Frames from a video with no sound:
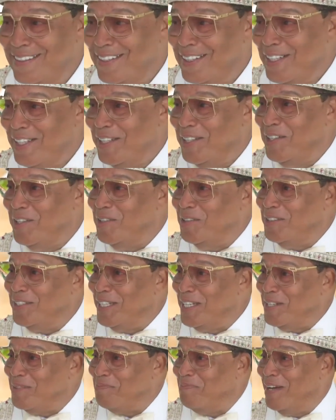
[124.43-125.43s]
You
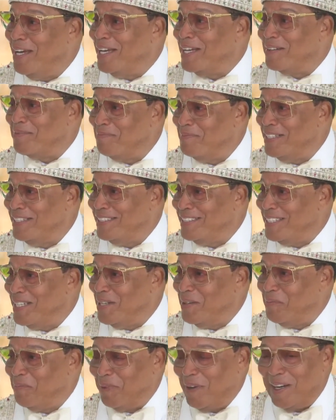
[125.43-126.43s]
did make me, dear
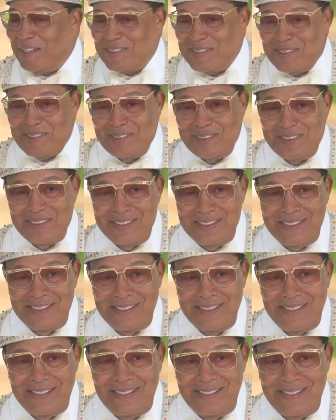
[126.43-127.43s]
apostle.
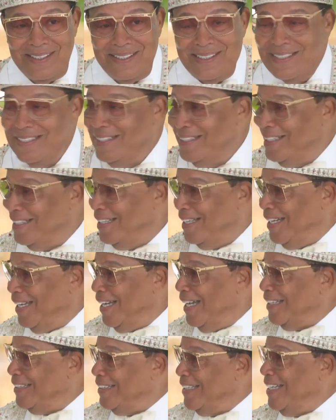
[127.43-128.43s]

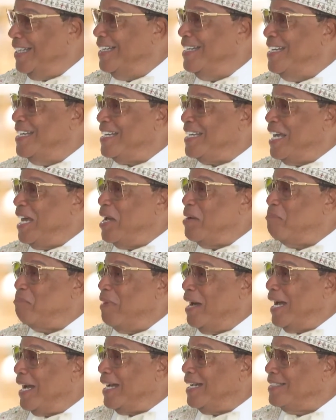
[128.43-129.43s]
And then he came
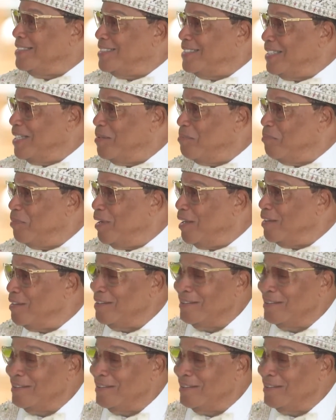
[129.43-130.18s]
back and said, brother,